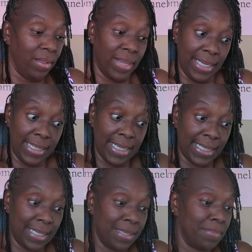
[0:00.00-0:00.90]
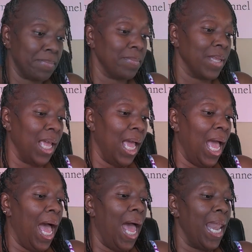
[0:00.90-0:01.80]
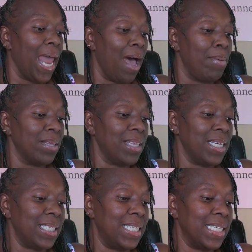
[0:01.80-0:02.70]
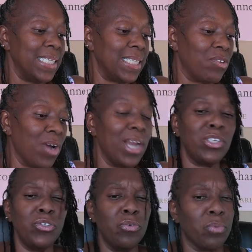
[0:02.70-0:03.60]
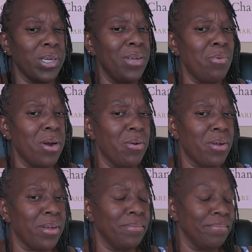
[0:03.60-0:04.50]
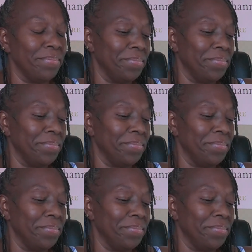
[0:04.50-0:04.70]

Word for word: That's excellent. Now, how about this? Does gratitude really work?